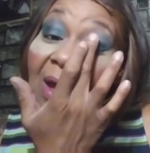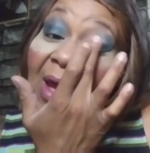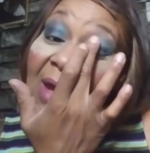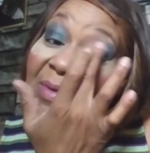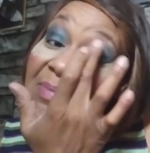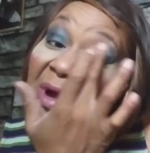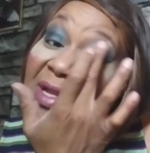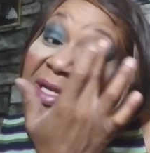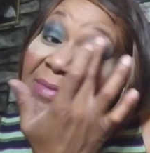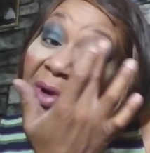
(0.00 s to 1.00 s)
I would
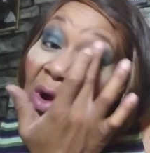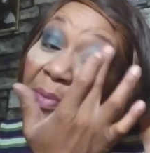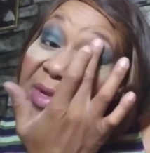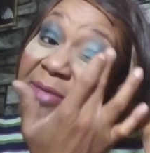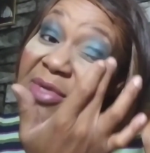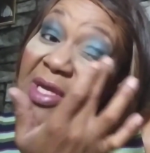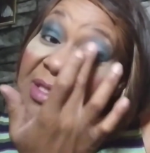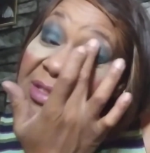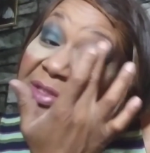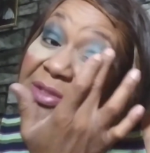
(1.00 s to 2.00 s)
probably never open it
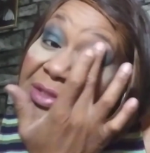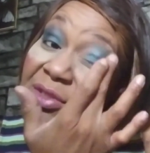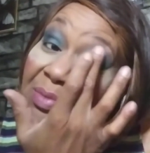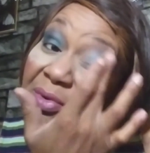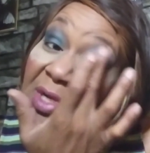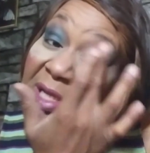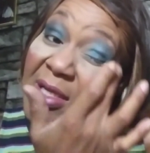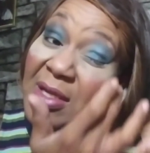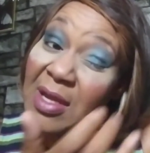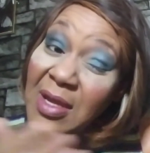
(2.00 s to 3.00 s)
because it's just too pretty.
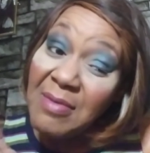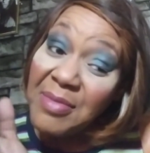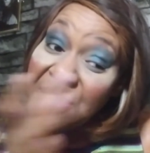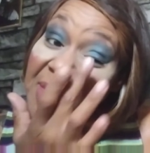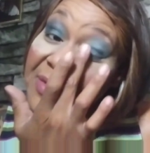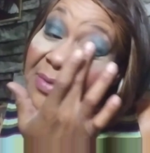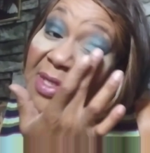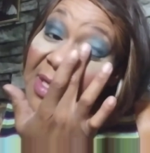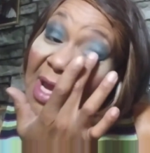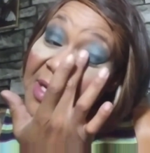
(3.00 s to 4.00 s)
But this
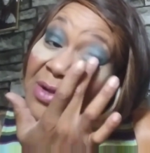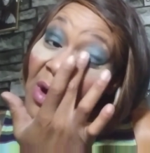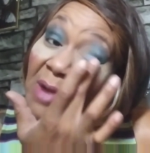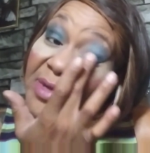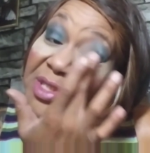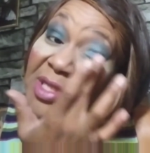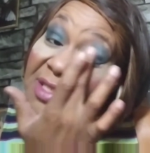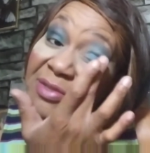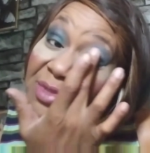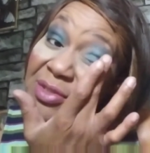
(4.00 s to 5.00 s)
one, I know I would
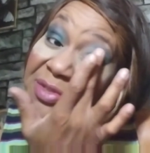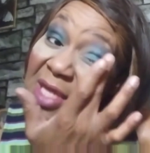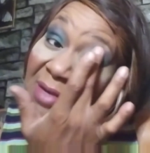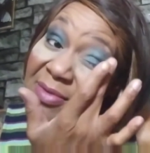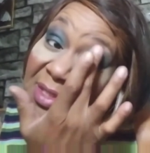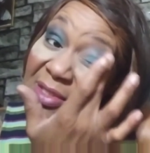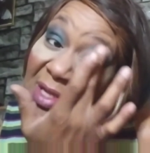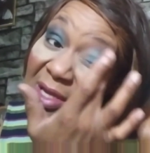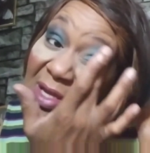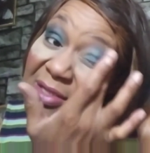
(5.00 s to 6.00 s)
get some use out of it
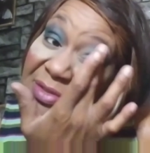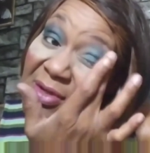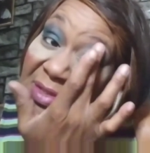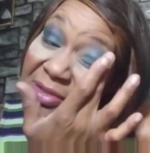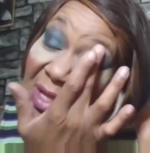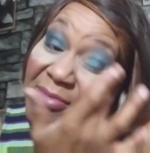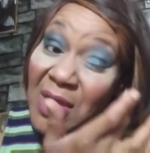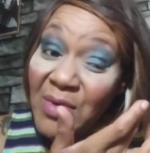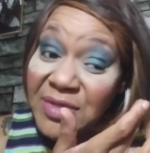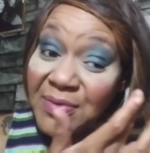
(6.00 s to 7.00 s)
so I'm
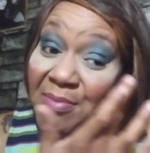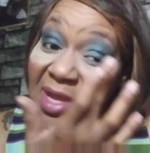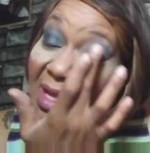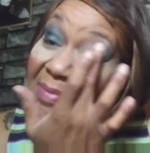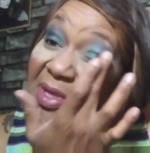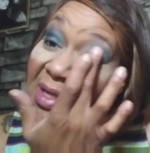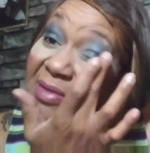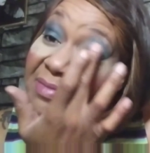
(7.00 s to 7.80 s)
not wasteful makeuping.